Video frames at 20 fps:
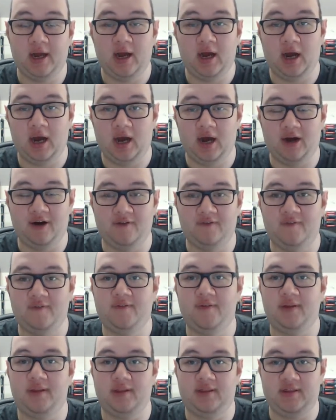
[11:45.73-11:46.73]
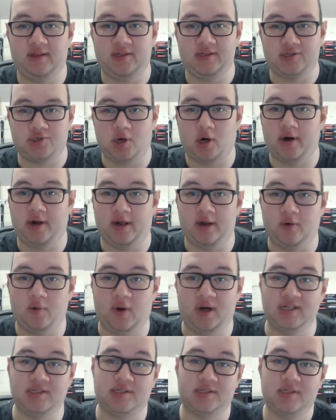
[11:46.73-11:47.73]
of the starting
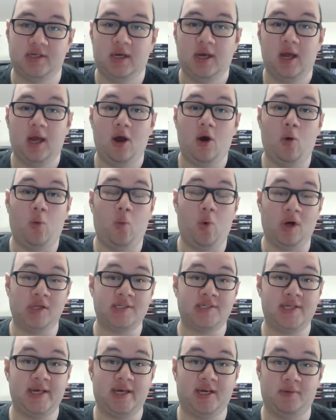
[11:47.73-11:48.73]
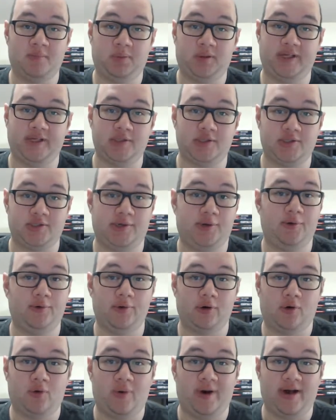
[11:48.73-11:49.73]
quests. Once they complete 2 of the
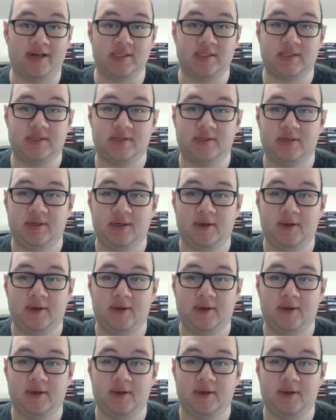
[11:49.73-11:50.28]
quests,